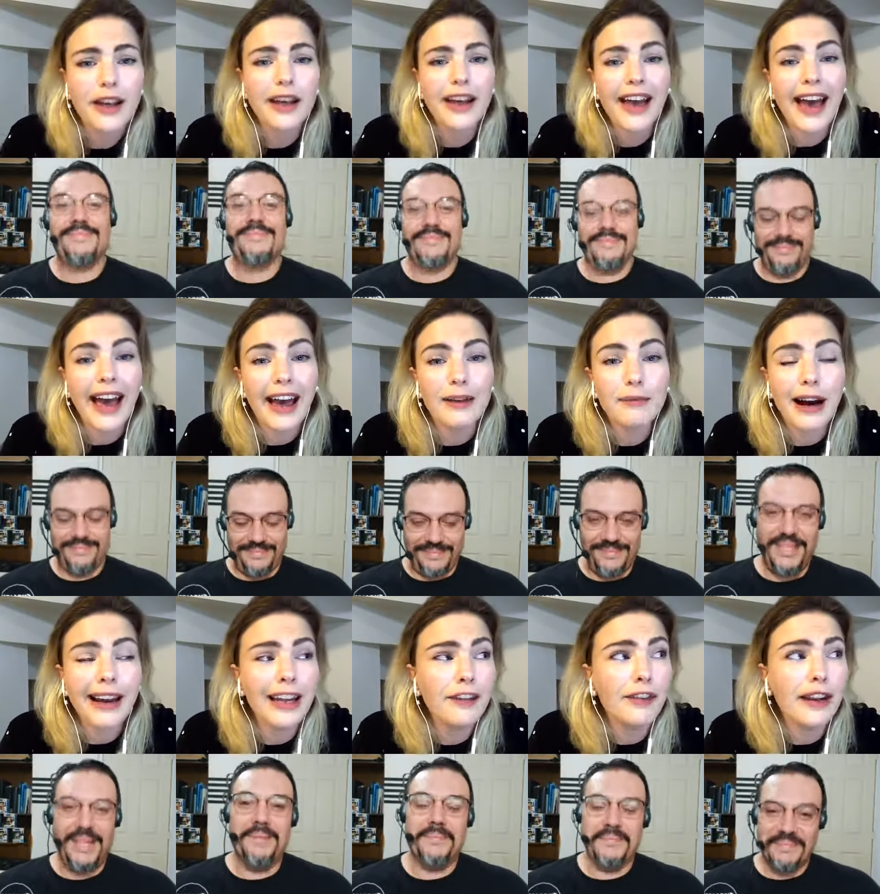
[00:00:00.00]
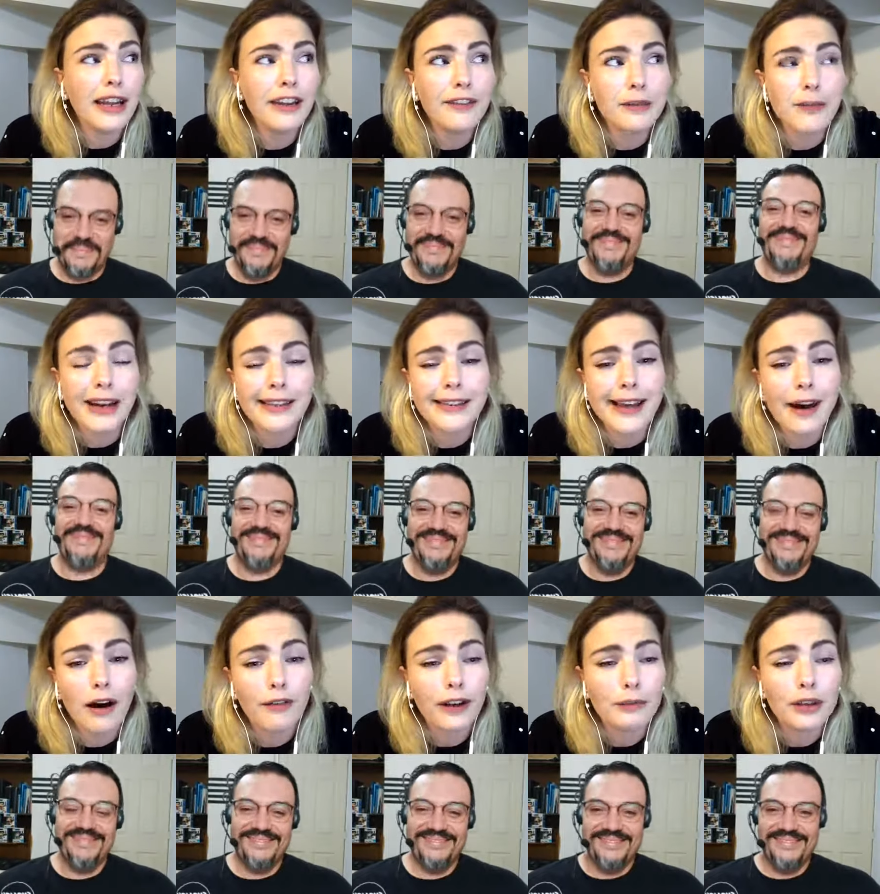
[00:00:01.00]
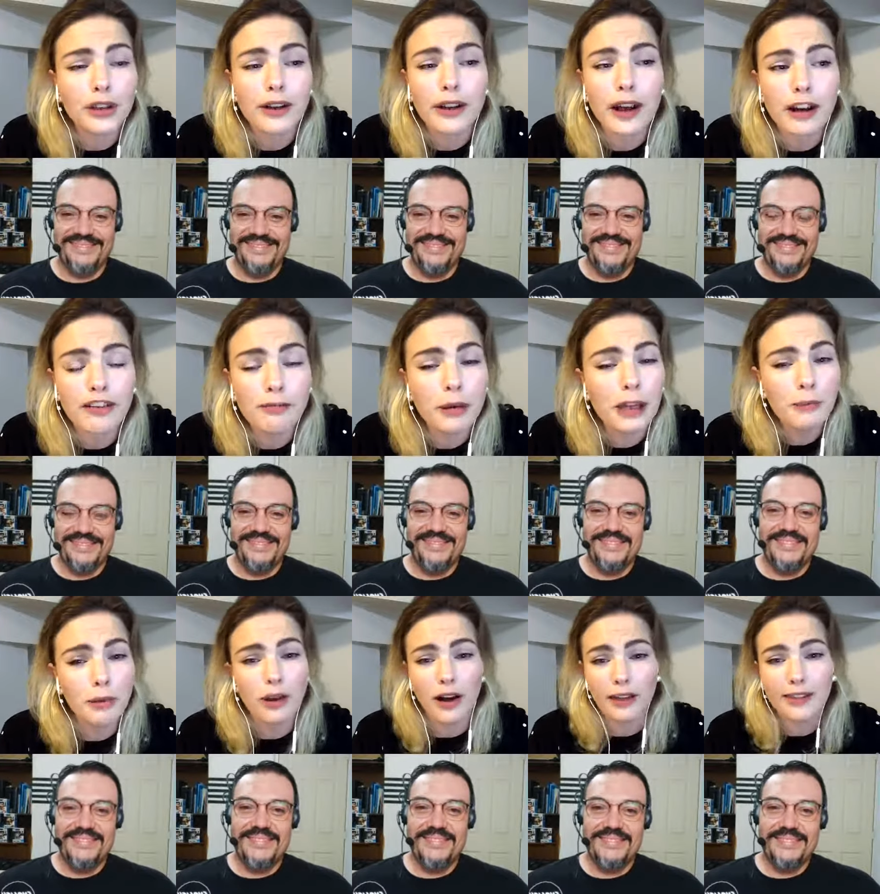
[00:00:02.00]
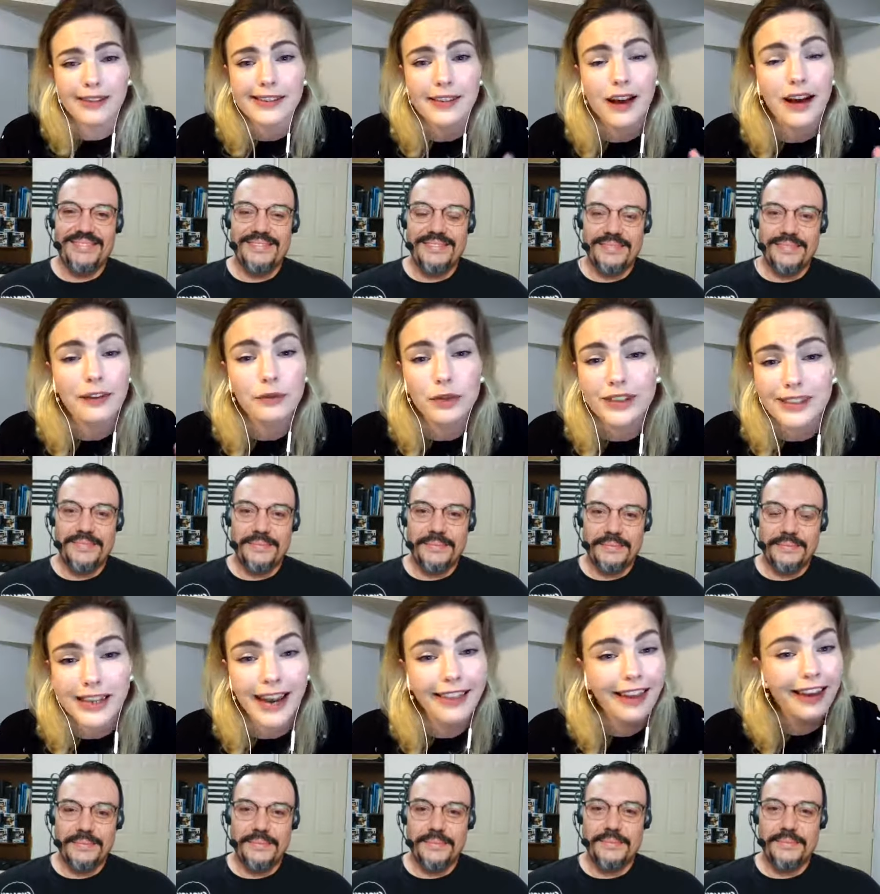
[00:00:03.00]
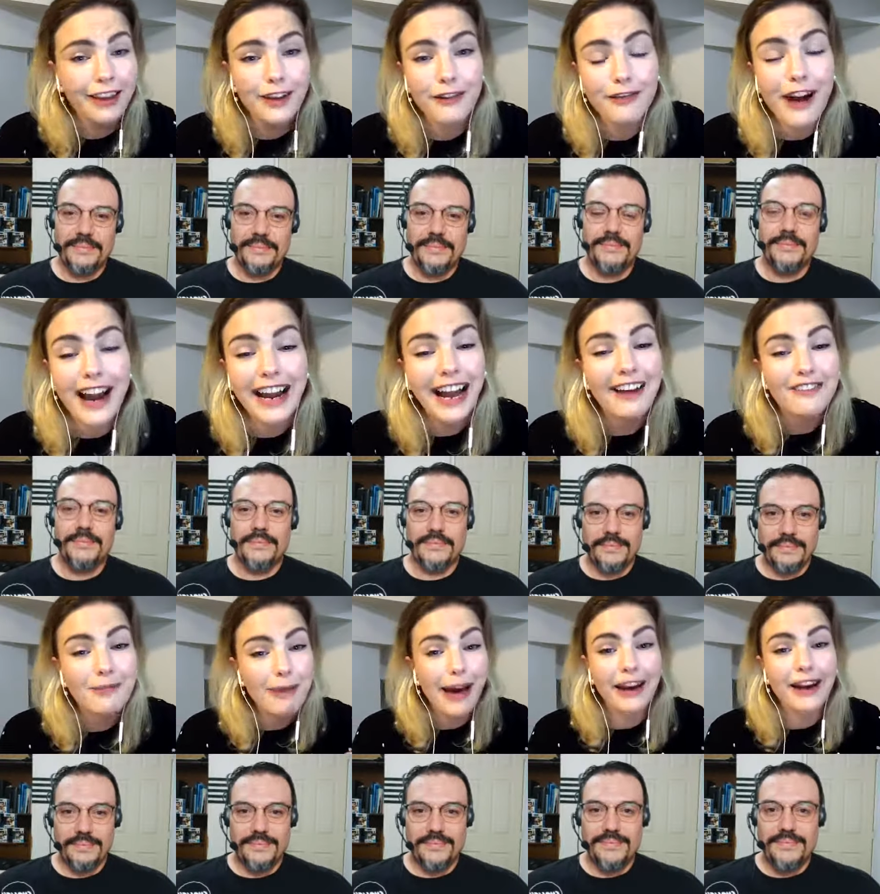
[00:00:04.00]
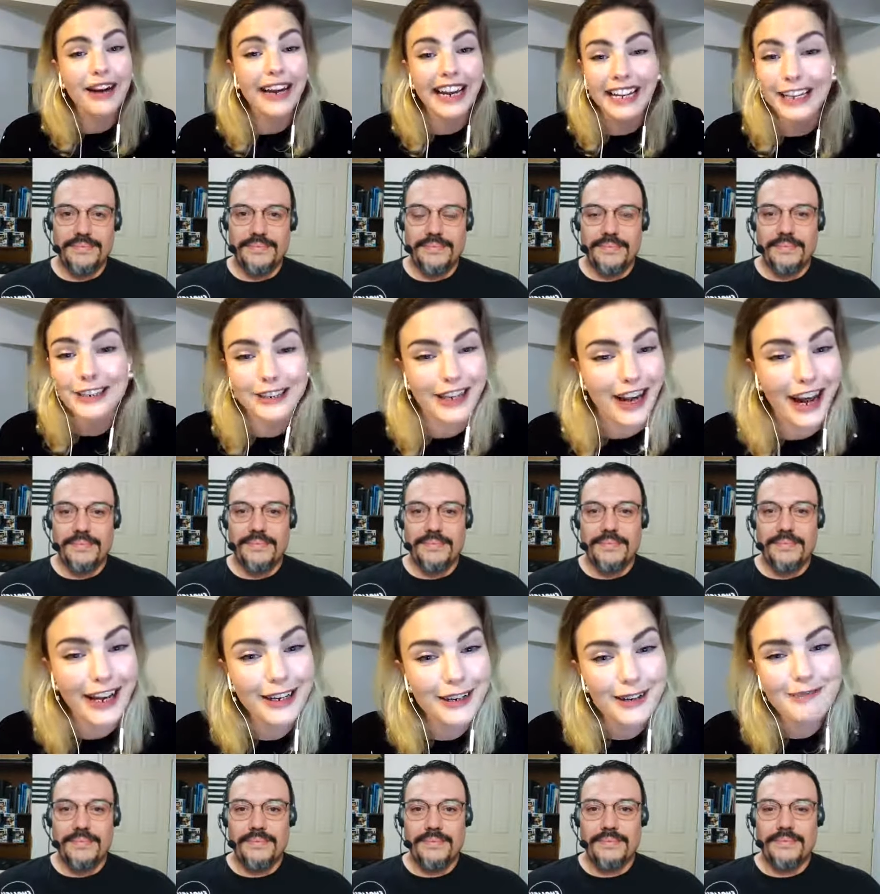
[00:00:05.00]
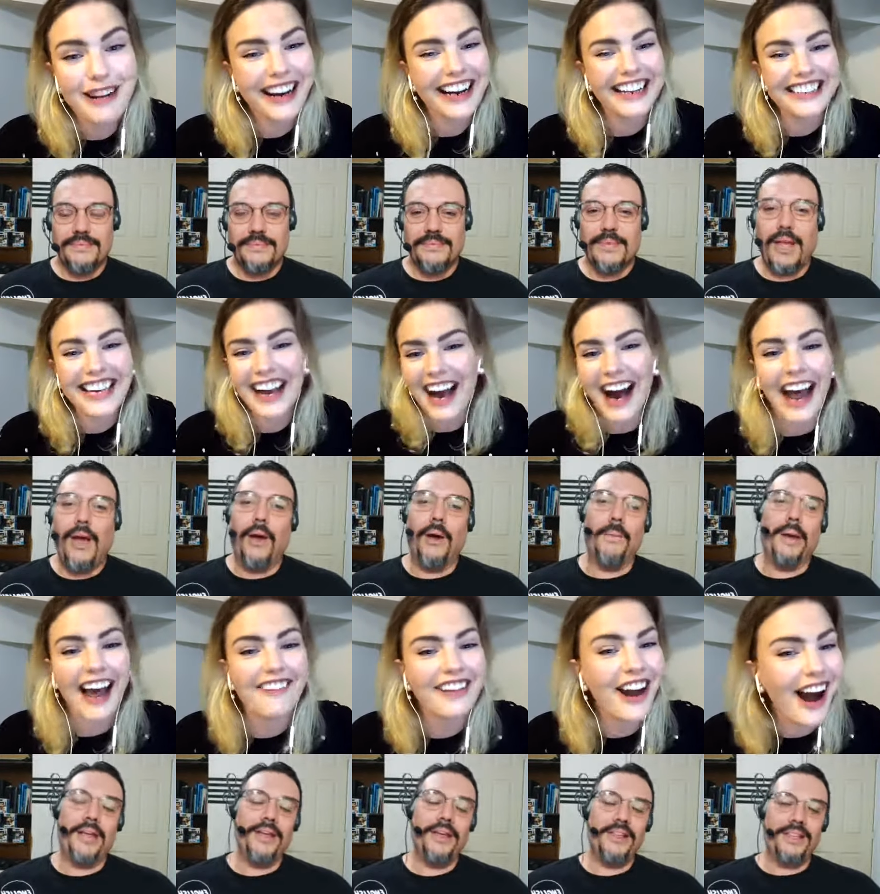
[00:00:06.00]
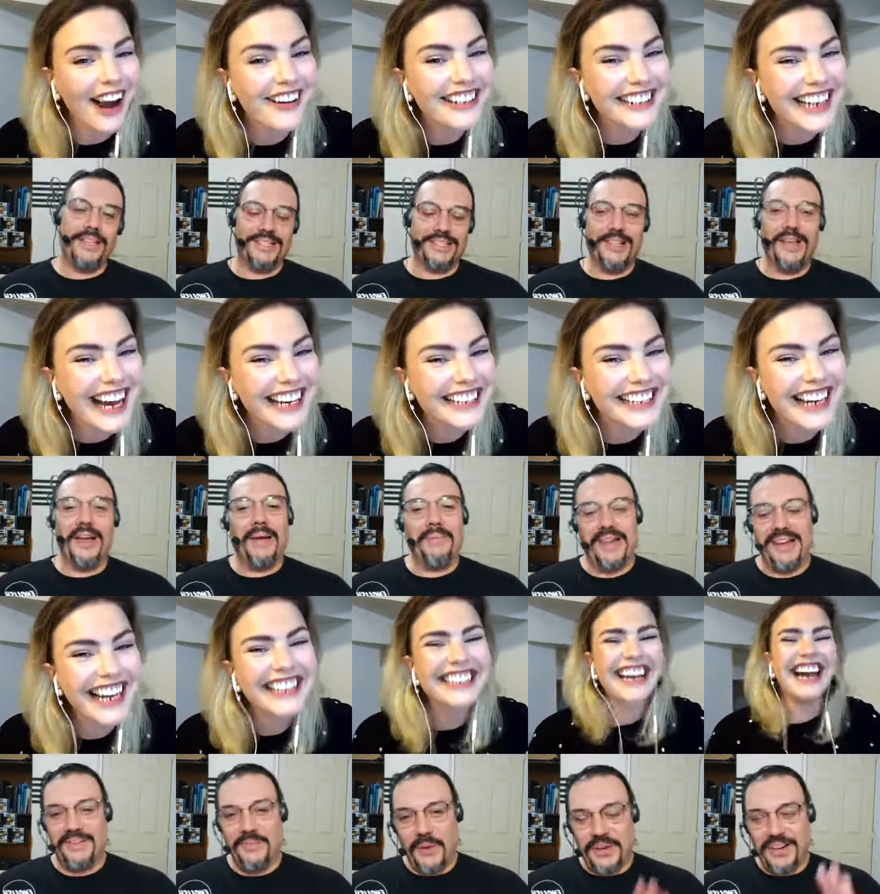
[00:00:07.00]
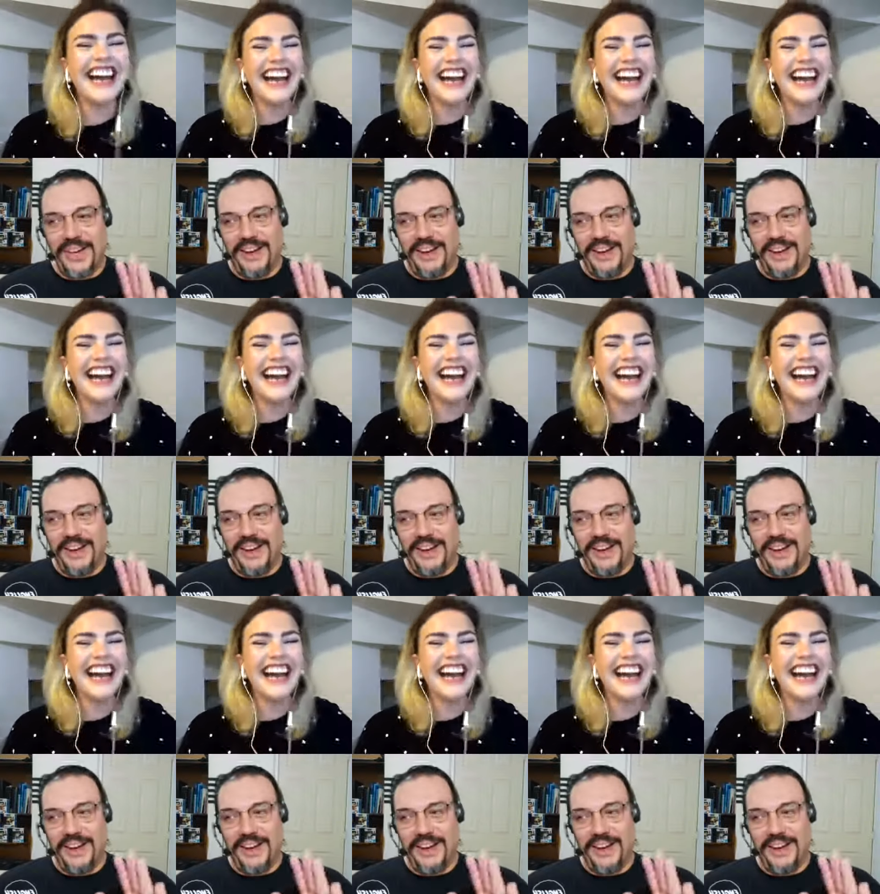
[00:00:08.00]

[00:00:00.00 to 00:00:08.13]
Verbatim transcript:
Speaker 1: Um, yeah. Even even myself, I'm sure a lot of people on this live would say that you, Frank, have a better English than I do because oh my I goodness, no, I mean, wouldn't dare,